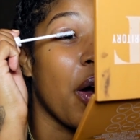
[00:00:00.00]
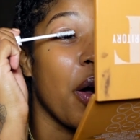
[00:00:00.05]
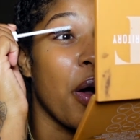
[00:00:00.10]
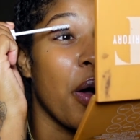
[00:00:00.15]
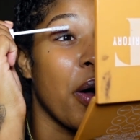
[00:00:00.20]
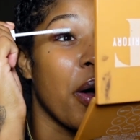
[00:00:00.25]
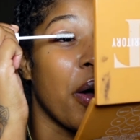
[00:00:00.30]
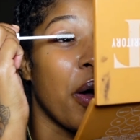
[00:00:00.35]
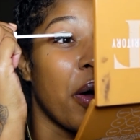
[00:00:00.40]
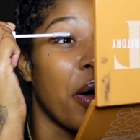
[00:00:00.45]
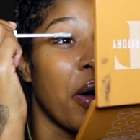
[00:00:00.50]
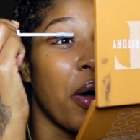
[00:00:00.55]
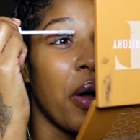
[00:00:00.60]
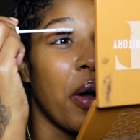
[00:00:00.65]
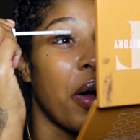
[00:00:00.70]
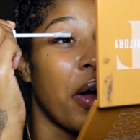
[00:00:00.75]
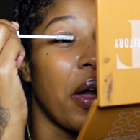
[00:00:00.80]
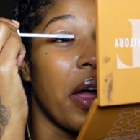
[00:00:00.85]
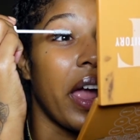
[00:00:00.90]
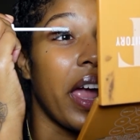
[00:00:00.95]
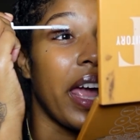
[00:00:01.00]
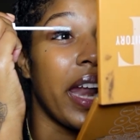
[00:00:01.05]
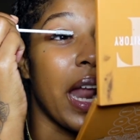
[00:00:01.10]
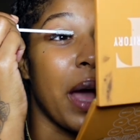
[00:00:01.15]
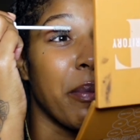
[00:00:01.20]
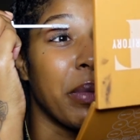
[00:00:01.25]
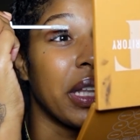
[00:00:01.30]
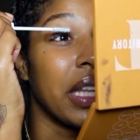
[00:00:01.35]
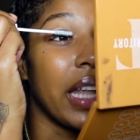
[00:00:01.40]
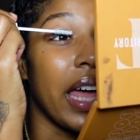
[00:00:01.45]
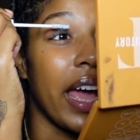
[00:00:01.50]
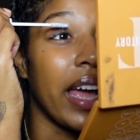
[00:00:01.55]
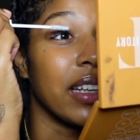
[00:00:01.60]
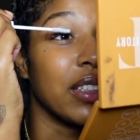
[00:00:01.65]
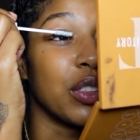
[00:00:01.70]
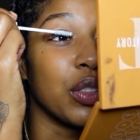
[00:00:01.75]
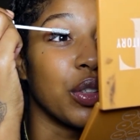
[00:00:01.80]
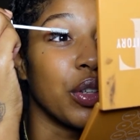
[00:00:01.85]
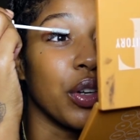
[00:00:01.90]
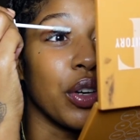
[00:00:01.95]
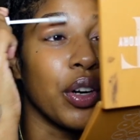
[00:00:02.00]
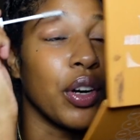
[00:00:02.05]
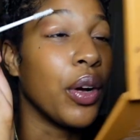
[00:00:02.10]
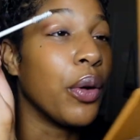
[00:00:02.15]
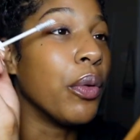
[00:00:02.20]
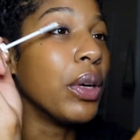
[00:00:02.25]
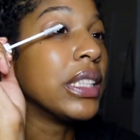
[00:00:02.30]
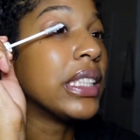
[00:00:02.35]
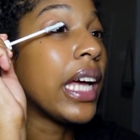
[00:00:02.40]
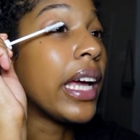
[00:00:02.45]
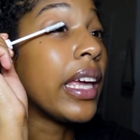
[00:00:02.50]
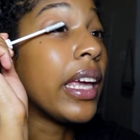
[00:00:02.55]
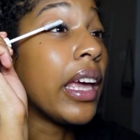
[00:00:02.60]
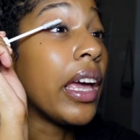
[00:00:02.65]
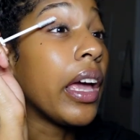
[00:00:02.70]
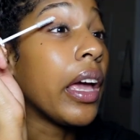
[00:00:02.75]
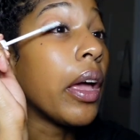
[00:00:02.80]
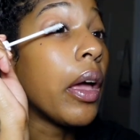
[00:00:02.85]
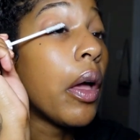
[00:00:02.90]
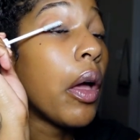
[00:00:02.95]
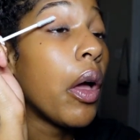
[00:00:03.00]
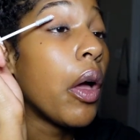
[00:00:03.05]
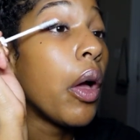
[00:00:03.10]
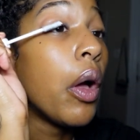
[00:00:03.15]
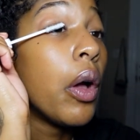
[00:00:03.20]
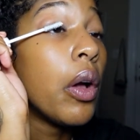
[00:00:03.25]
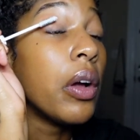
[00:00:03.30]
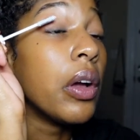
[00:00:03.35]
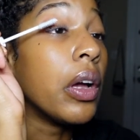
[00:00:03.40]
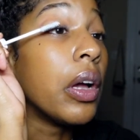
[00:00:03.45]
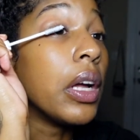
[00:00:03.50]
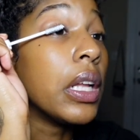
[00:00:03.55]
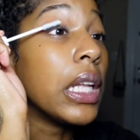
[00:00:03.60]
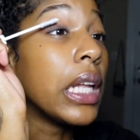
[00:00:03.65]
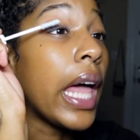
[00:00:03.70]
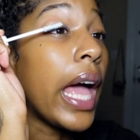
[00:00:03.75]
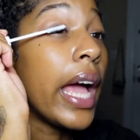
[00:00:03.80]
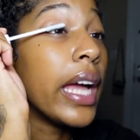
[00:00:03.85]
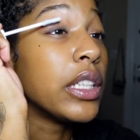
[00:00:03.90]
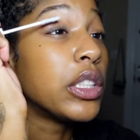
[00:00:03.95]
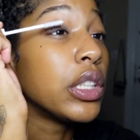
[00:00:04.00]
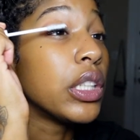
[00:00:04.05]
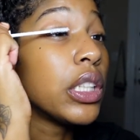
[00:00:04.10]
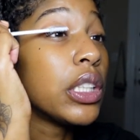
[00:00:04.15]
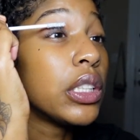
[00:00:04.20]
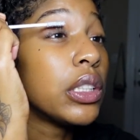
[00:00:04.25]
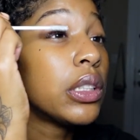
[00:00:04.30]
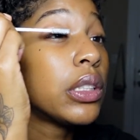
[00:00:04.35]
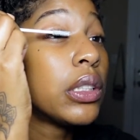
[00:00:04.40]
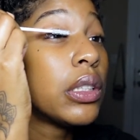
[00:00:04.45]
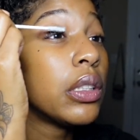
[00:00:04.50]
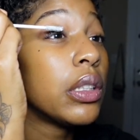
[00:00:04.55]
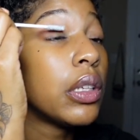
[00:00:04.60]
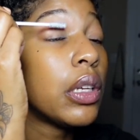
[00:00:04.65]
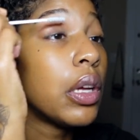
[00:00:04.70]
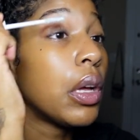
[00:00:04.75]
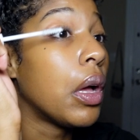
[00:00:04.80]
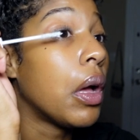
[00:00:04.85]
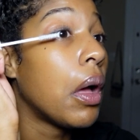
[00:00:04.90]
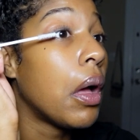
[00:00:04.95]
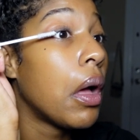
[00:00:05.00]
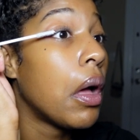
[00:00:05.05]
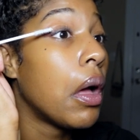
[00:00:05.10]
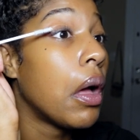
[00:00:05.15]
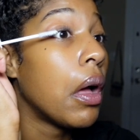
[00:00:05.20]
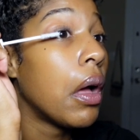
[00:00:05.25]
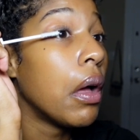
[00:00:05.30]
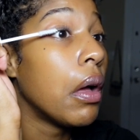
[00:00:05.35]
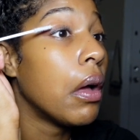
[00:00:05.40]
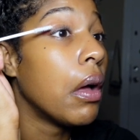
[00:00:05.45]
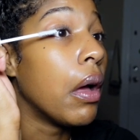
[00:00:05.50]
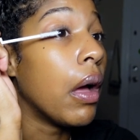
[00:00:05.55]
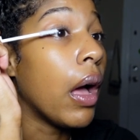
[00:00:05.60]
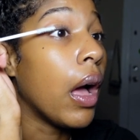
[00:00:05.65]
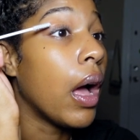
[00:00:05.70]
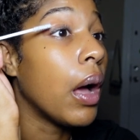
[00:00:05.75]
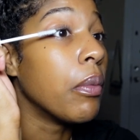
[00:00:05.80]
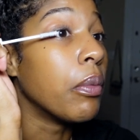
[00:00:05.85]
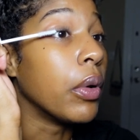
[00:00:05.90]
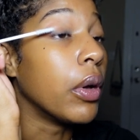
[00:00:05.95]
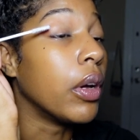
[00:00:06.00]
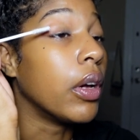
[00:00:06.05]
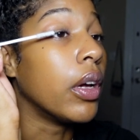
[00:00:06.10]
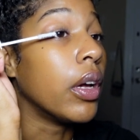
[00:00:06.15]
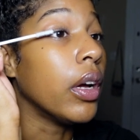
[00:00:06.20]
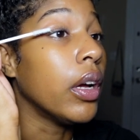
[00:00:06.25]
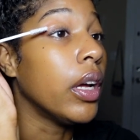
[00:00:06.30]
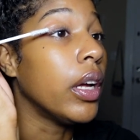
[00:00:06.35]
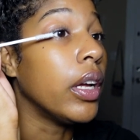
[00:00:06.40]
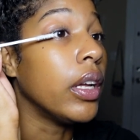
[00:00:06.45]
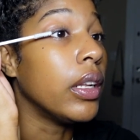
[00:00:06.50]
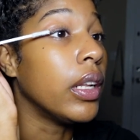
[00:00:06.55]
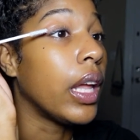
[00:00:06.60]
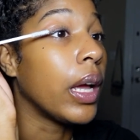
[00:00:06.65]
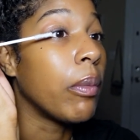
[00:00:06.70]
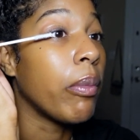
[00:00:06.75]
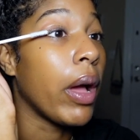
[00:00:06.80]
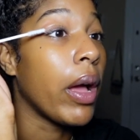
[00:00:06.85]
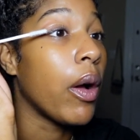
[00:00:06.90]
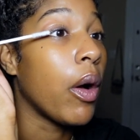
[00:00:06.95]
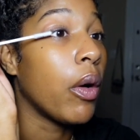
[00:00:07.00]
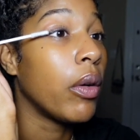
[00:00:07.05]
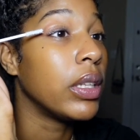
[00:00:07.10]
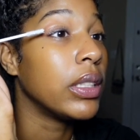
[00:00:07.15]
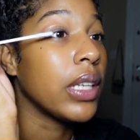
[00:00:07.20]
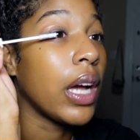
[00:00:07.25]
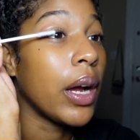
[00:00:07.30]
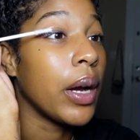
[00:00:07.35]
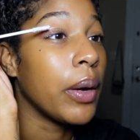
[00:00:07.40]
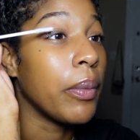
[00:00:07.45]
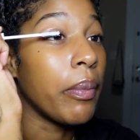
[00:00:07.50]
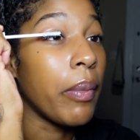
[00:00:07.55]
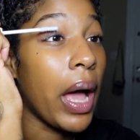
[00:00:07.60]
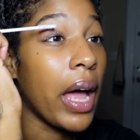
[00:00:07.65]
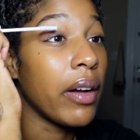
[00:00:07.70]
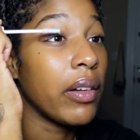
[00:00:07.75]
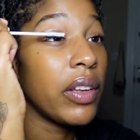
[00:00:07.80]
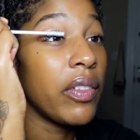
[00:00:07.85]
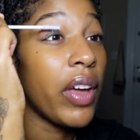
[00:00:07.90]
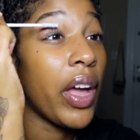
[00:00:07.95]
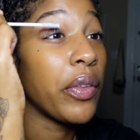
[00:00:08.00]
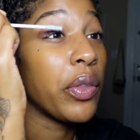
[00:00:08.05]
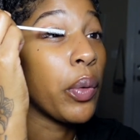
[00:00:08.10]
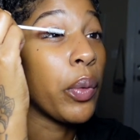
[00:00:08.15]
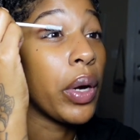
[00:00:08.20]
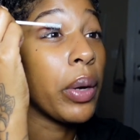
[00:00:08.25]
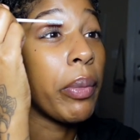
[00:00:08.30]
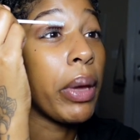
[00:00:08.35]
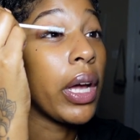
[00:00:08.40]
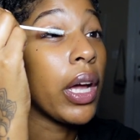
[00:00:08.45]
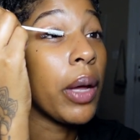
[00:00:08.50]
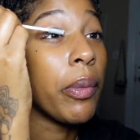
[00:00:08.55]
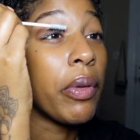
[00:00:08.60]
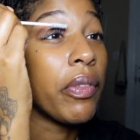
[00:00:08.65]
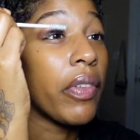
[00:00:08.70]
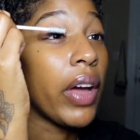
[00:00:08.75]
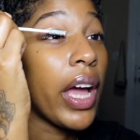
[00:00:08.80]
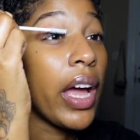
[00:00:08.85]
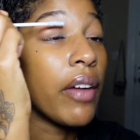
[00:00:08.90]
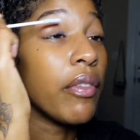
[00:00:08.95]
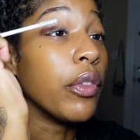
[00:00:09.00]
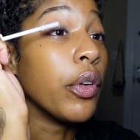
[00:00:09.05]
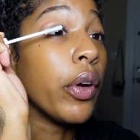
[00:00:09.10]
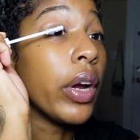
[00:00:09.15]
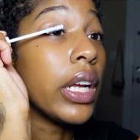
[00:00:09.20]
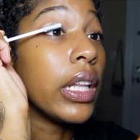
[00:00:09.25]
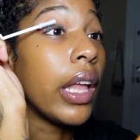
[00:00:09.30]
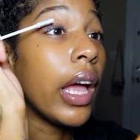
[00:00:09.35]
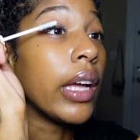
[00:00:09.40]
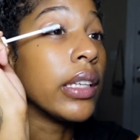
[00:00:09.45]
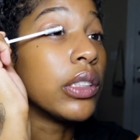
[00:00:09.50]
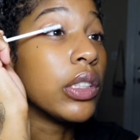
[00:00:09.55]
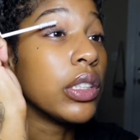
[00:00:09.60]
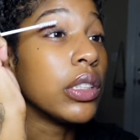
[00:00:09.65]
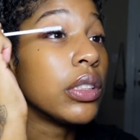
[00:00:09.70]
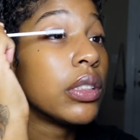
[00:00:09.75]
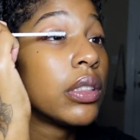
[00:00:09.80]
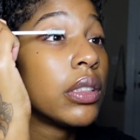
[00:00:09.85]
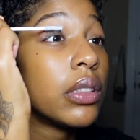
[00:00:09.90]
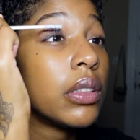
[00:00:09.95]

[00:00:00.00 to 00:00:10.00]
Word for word: oh and I'm a lash girl once I get good lashes I'm good like my whole entire I don't even have to wear makeup if I have great lashes